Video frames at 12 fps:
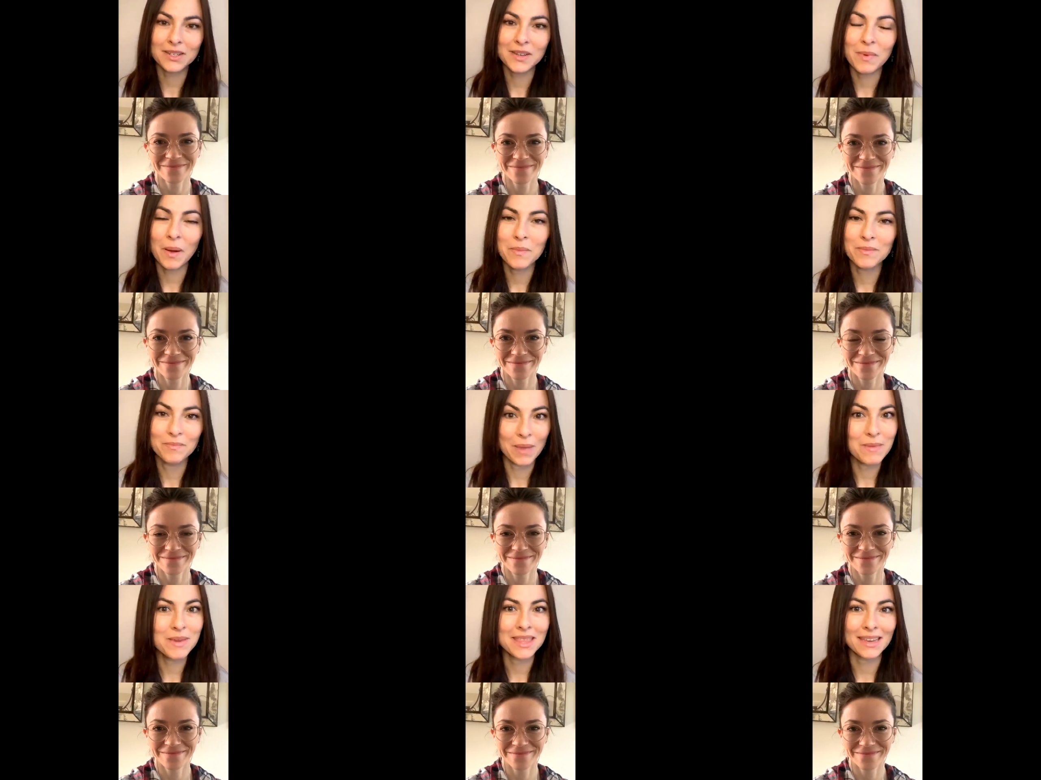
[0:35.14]
Speaker 1: about
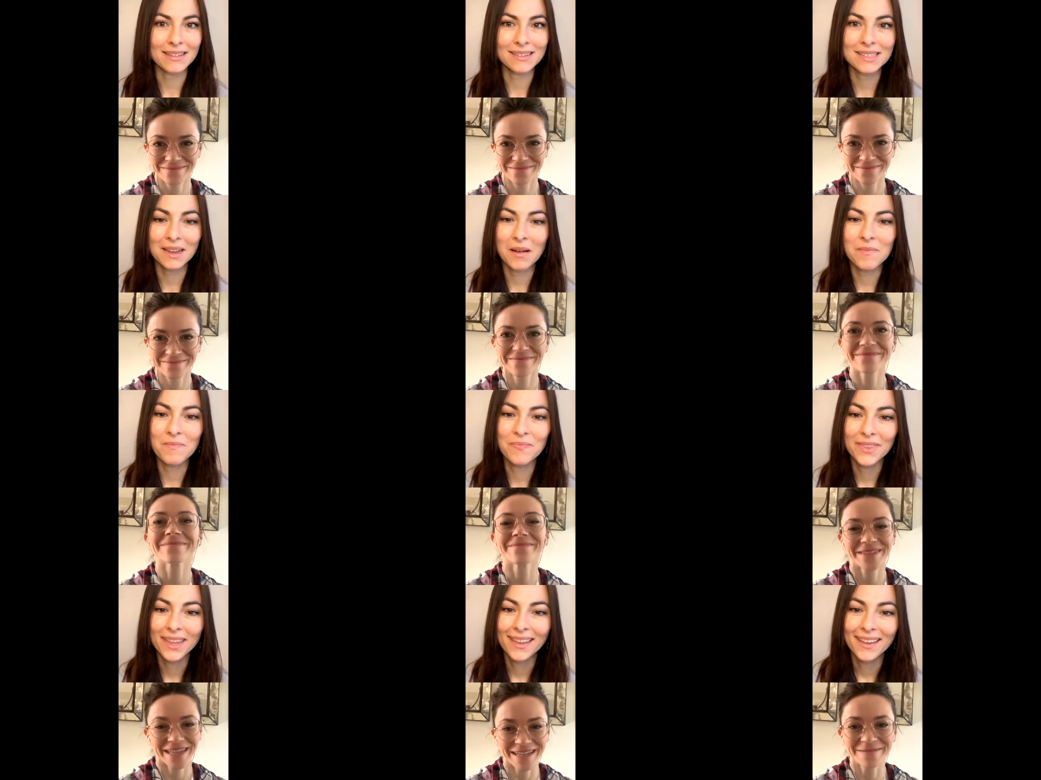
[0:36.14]
baby things. Um,
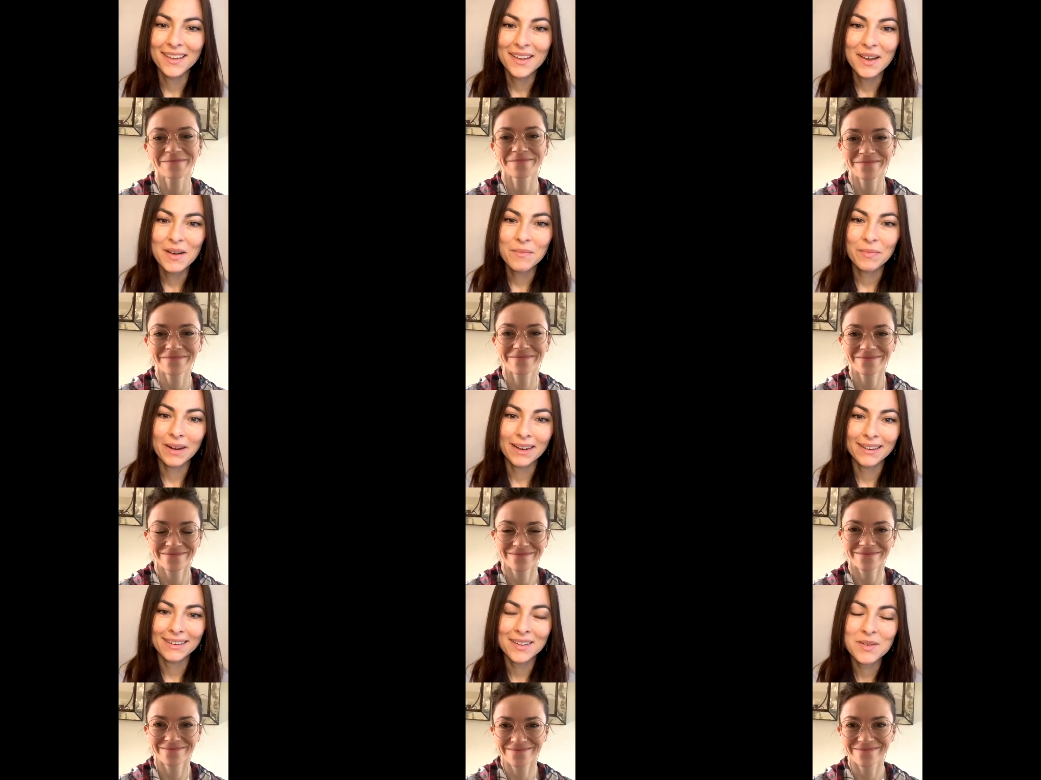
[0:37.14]
yeah.
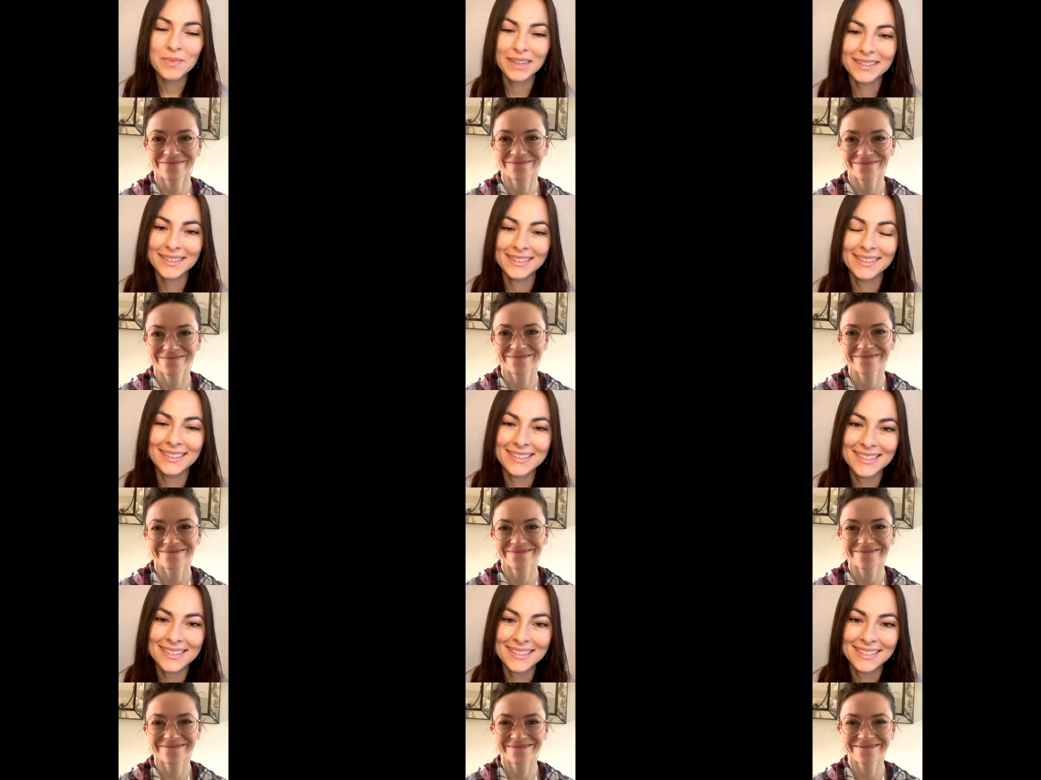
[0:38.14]
But oh my
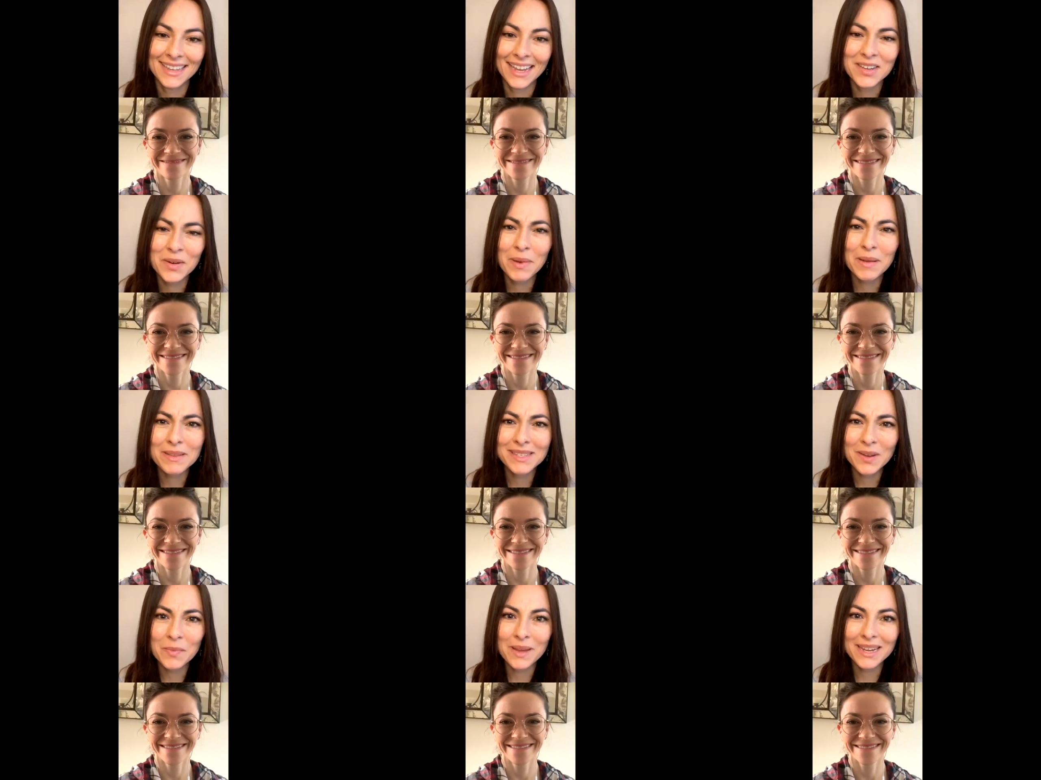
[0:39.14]
goodness, and your baby's
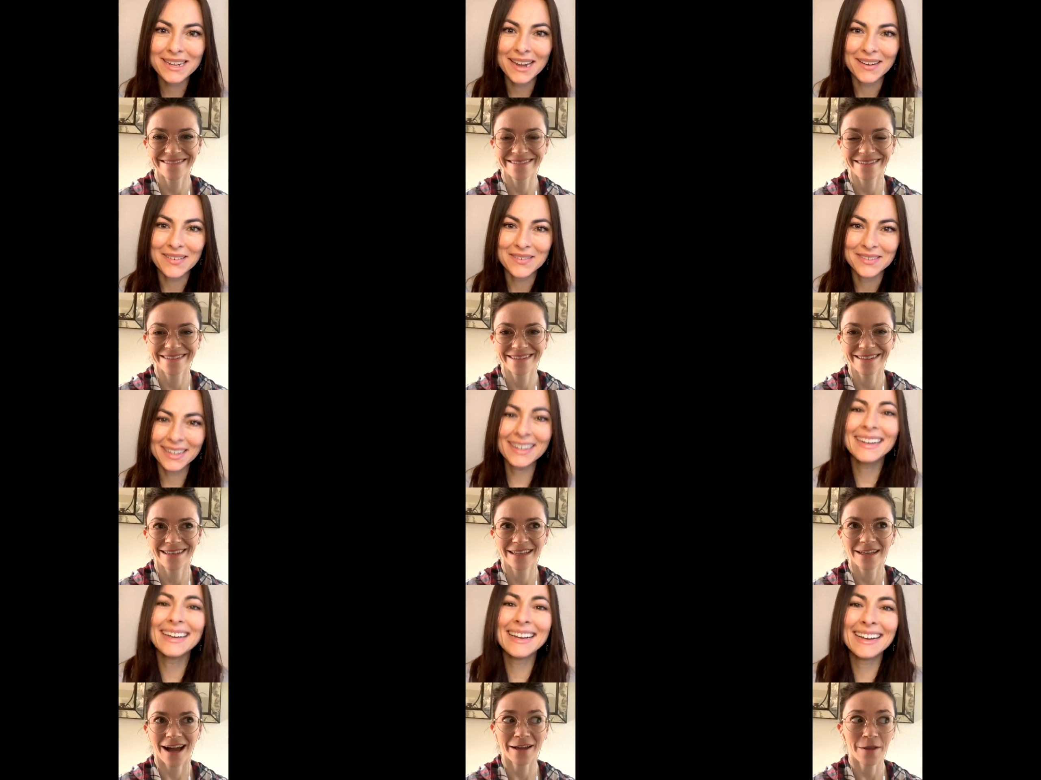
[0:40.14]
so big now.
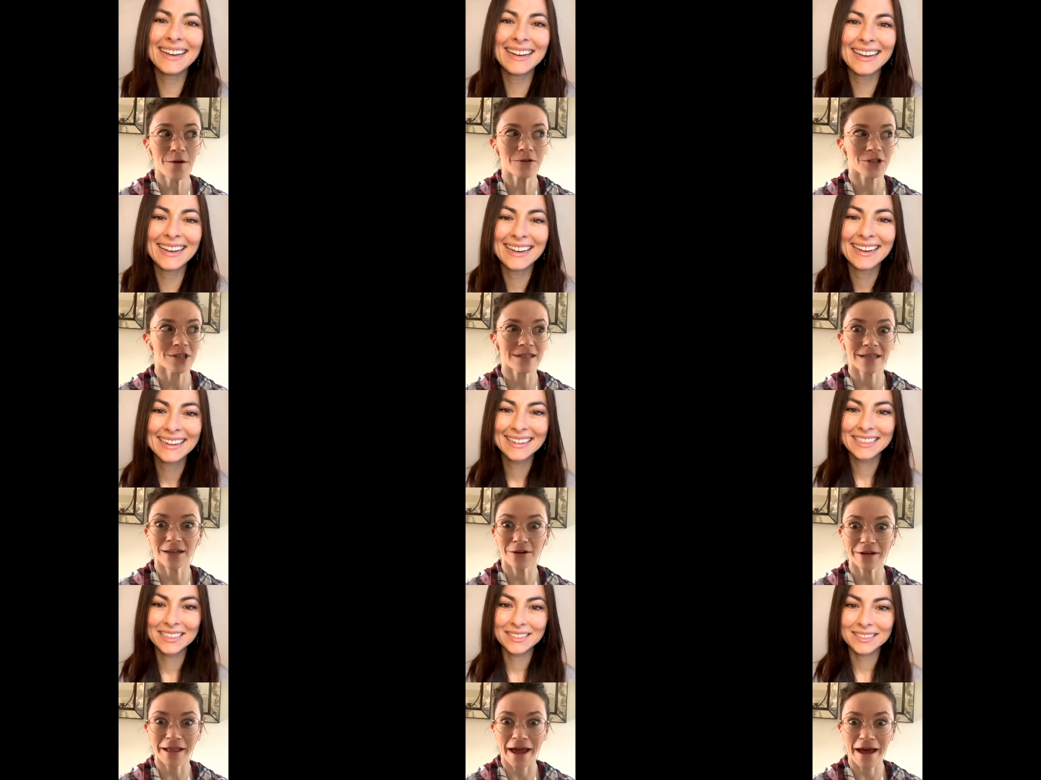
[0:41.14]
Speaker 2: I know she's a
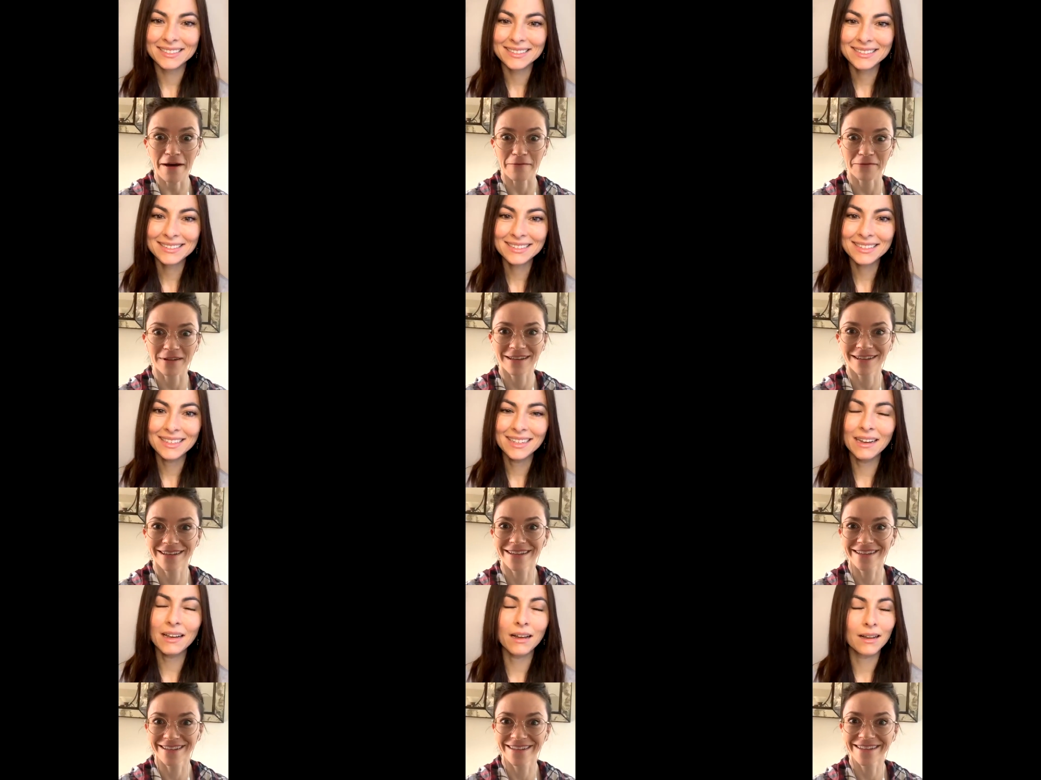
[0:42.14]
year and a half.
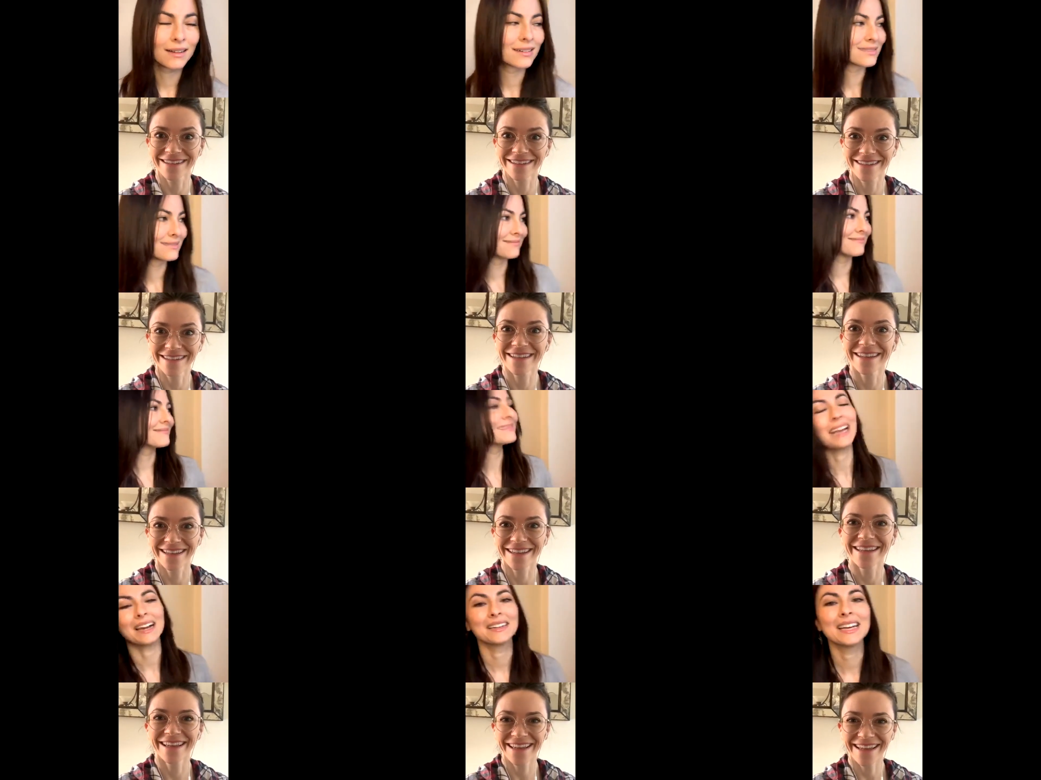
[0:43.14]
Speaker 1: Oh,
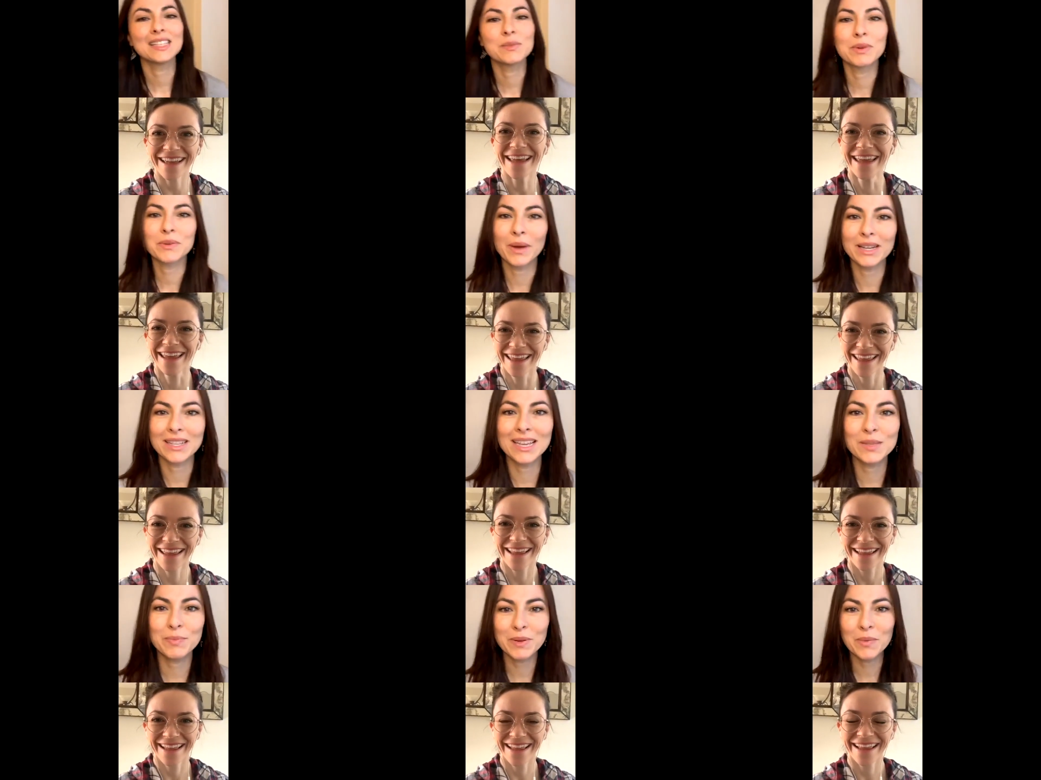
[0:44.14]
yeah. It's been way
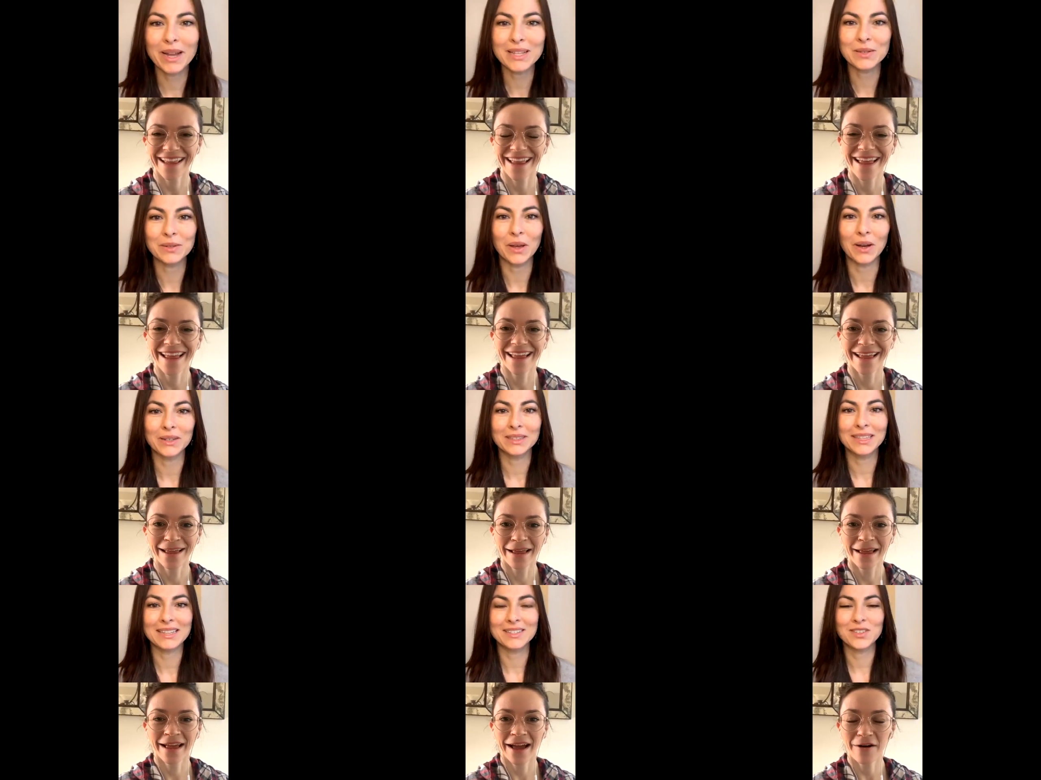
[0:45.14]
it's been way too long.
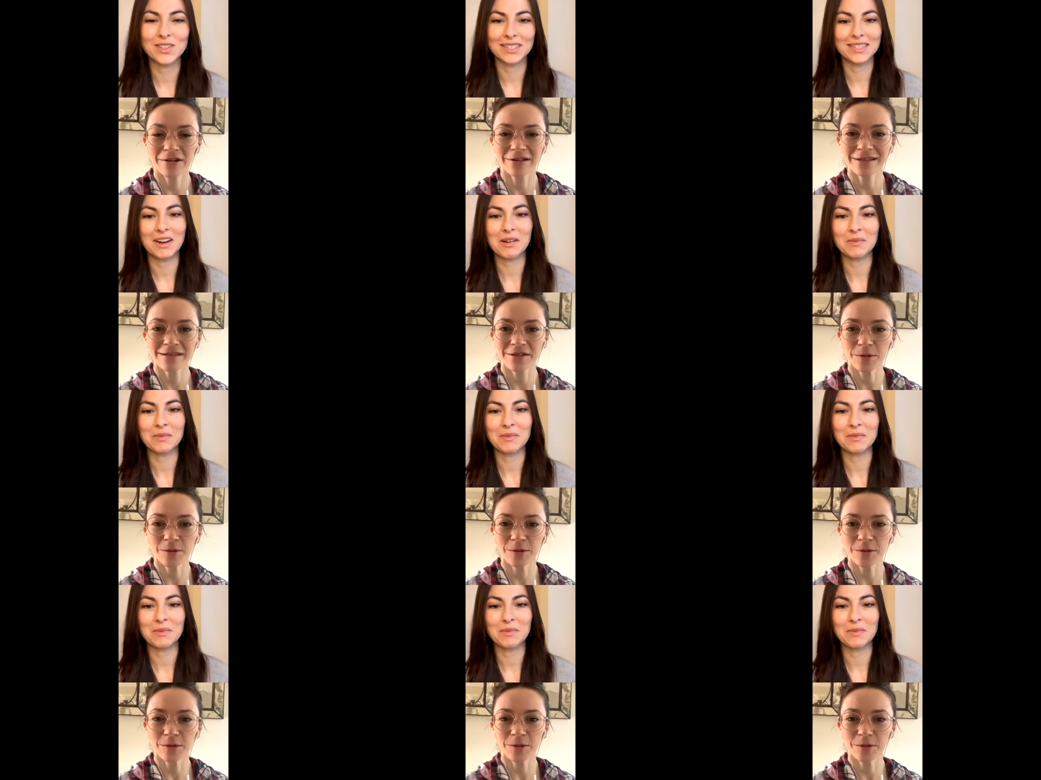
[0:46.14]
That's how old
Speaker 2: is your